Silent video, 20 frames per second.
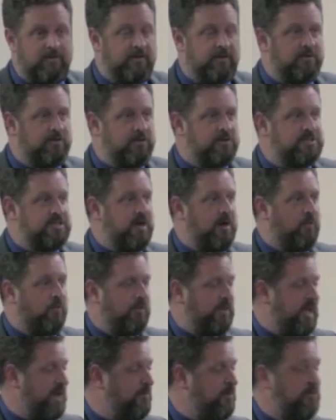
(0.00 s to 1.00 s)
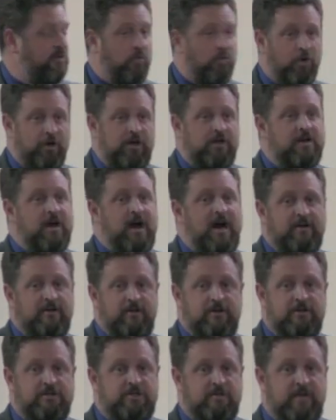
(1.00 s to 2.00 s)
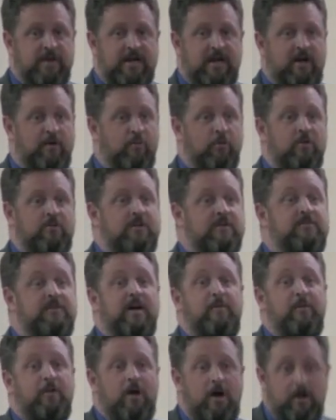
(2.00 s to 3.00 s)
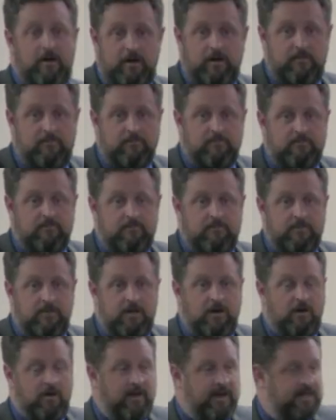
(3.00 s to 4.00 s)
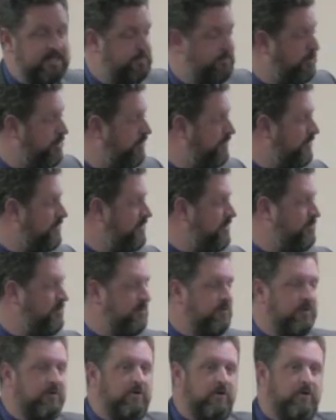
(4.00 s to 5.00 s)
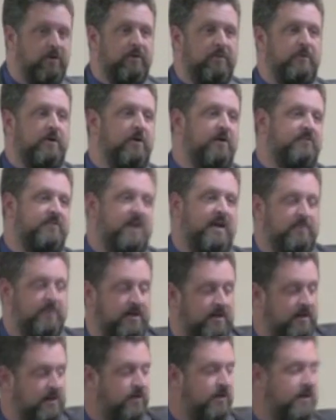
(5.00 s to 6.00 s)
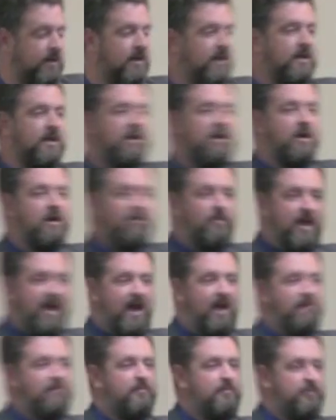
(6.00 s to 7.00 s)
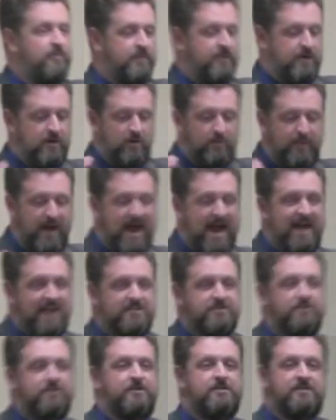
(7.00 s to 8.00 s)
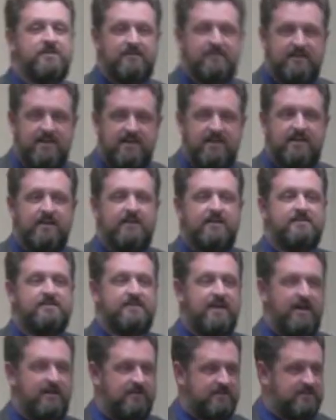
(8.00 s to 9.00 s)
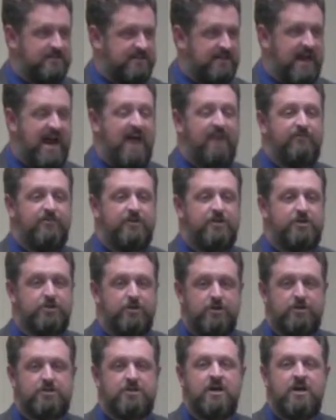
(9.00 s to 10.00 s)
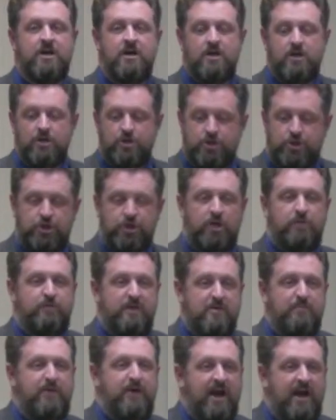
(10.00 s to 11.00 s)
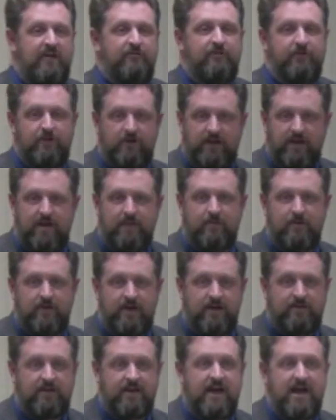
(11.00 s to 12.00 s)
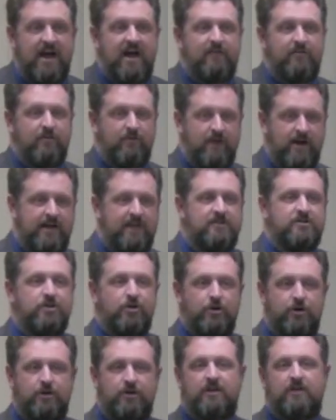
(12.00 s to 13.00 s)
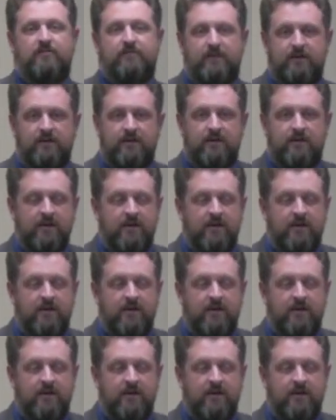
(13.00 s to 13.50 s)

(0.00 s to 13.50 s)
the, those that labor in the word and doctrine should be counted worthy of double honor. You know, and it's perfectly biblical, and we don't have time to get into it, that, you know, pastors and deacons, that staff in the church, should be paid for their labor, that they have a right to earn a living,